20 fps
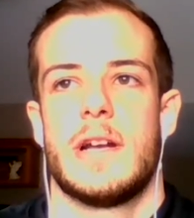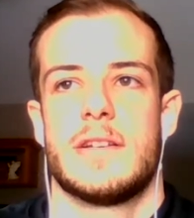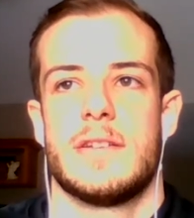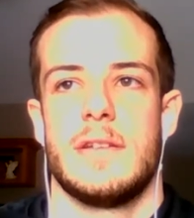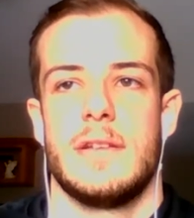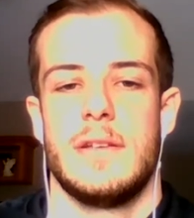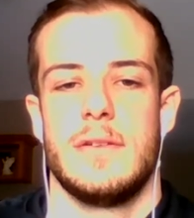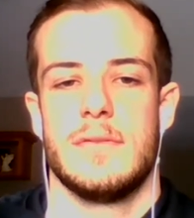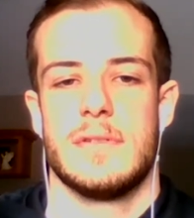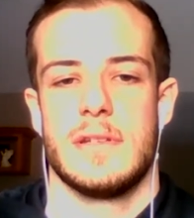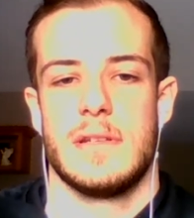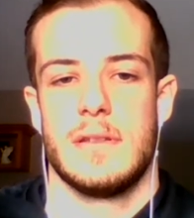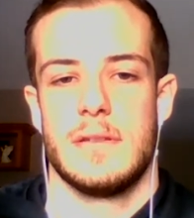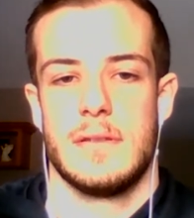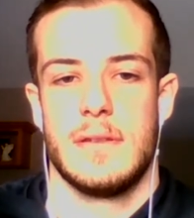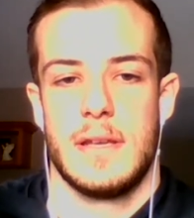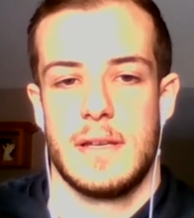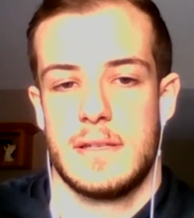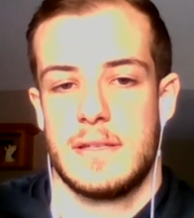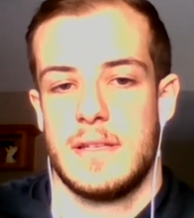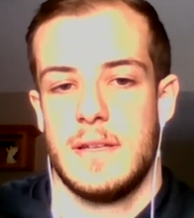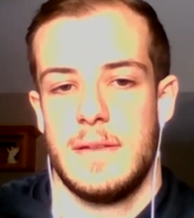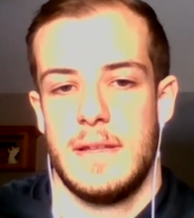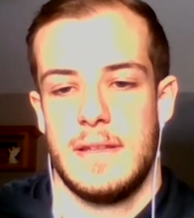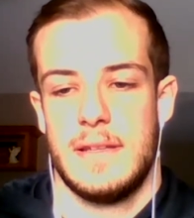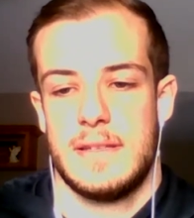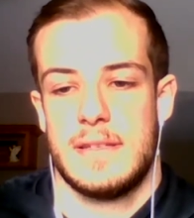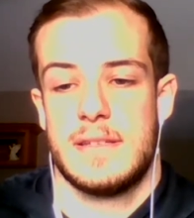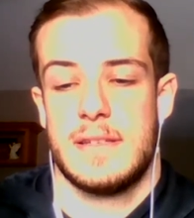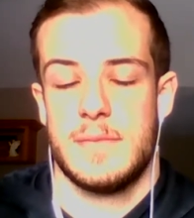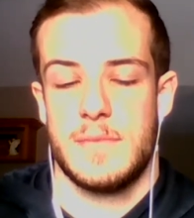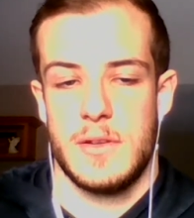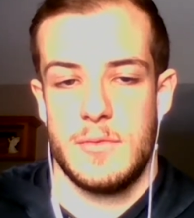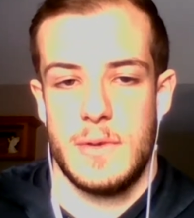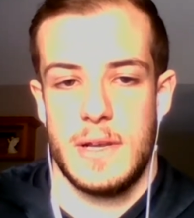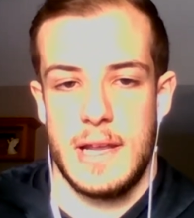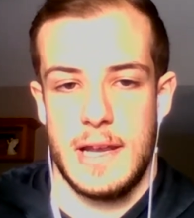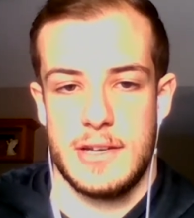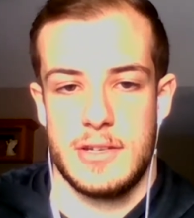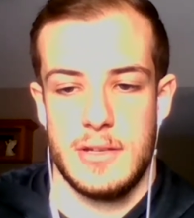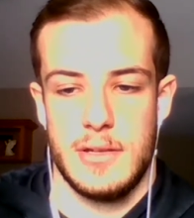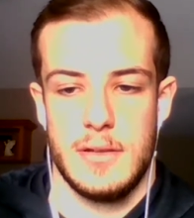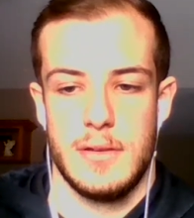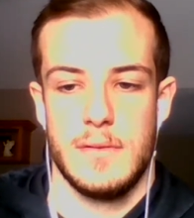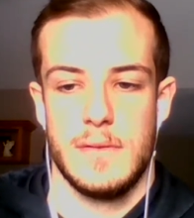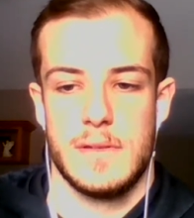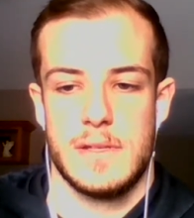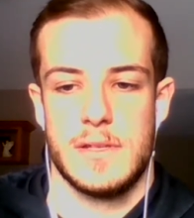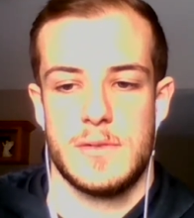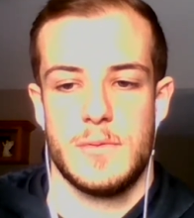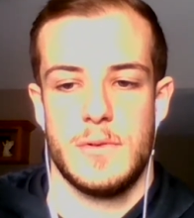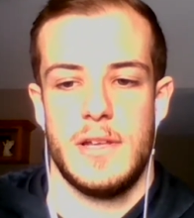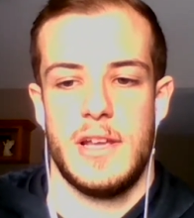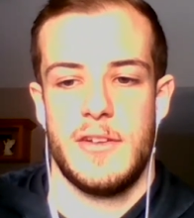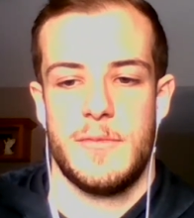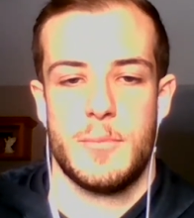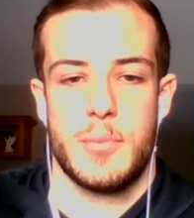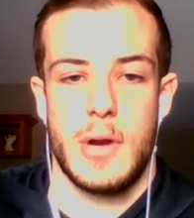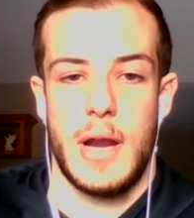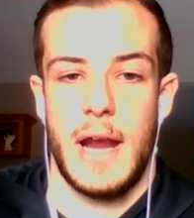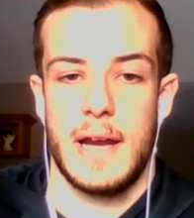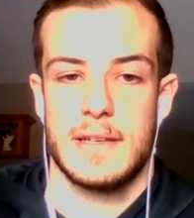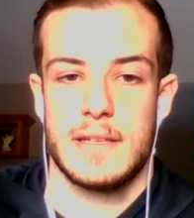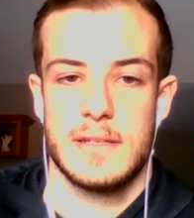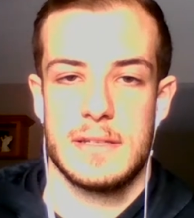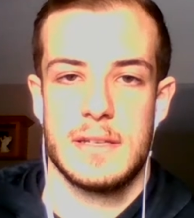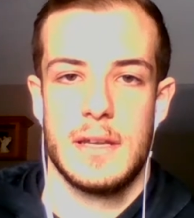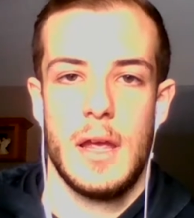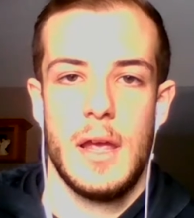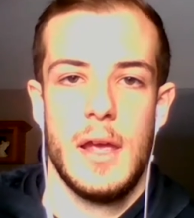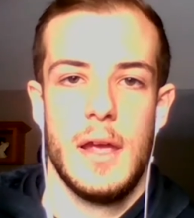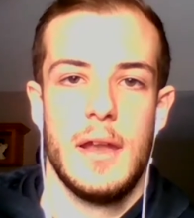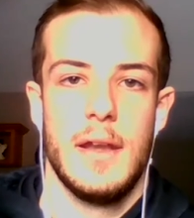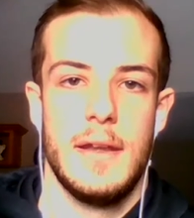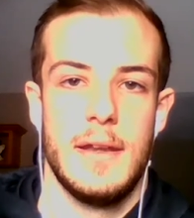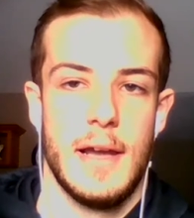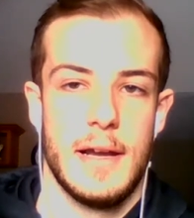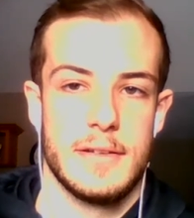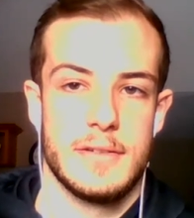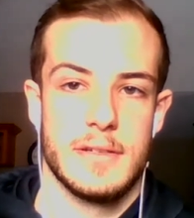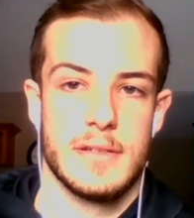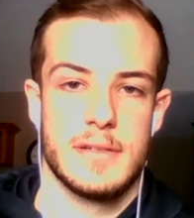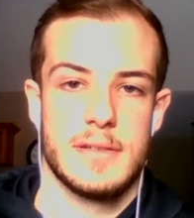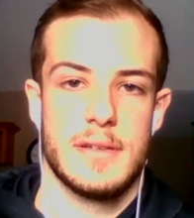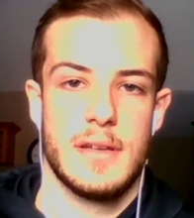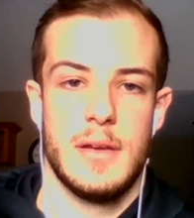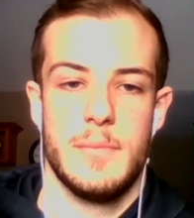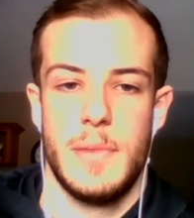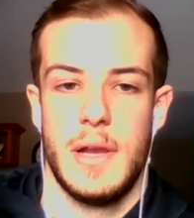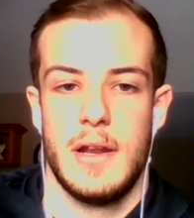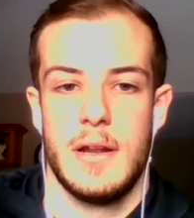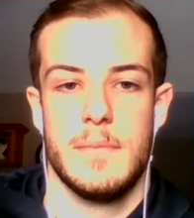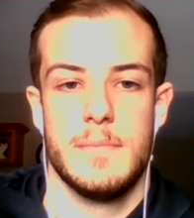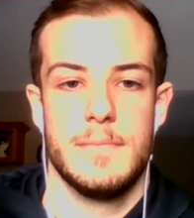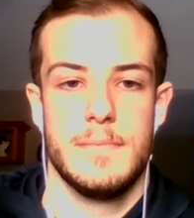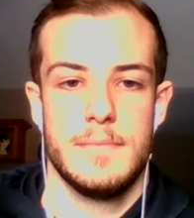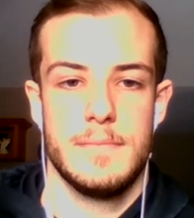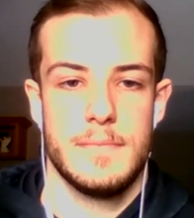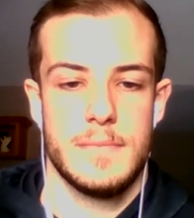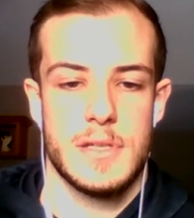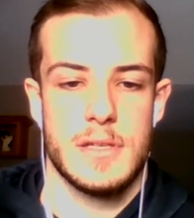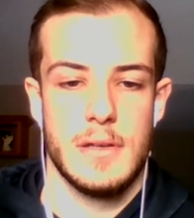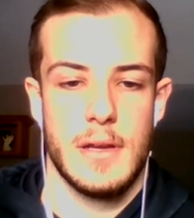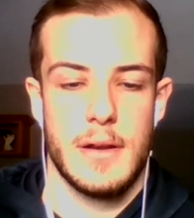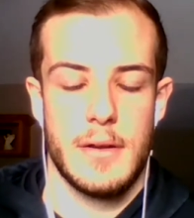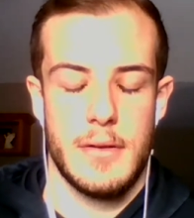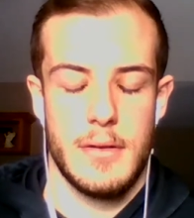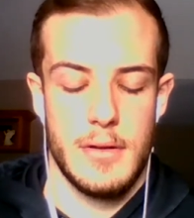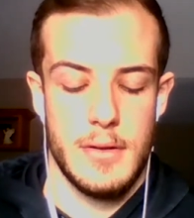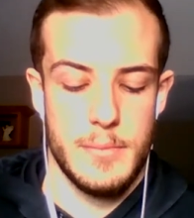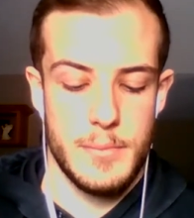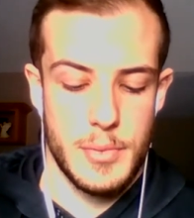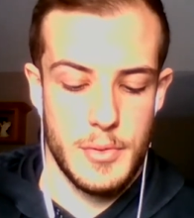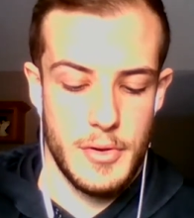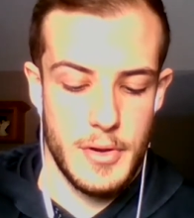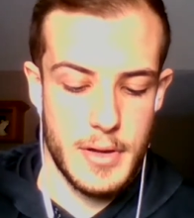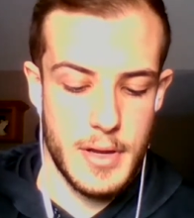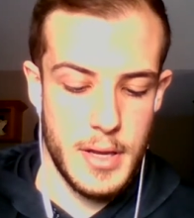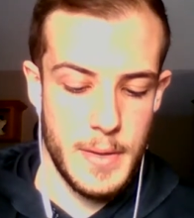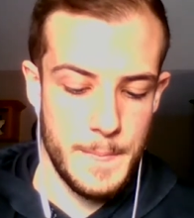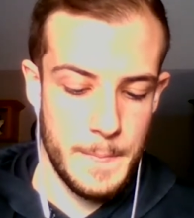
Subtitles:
using, like, this is something we can actually use. It's real life practice, not just a made up scenario in a book.